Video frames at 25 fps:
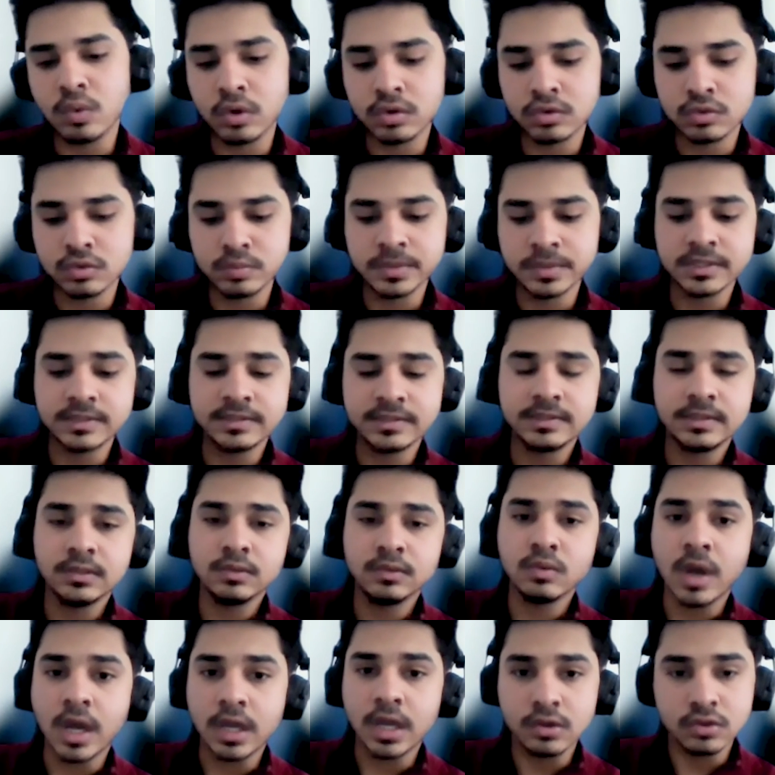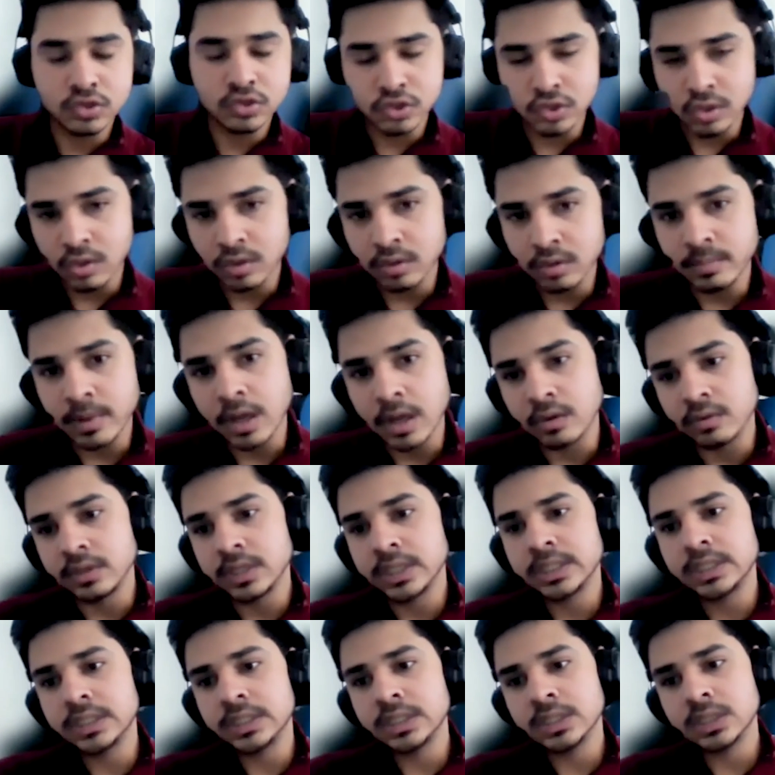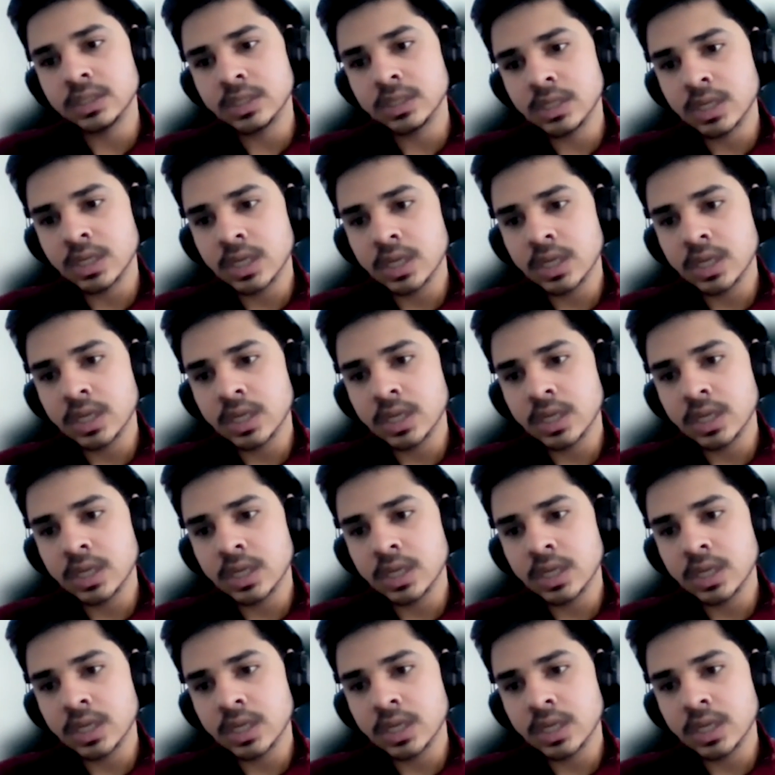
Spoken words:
you want to pursue? Are you sure about it?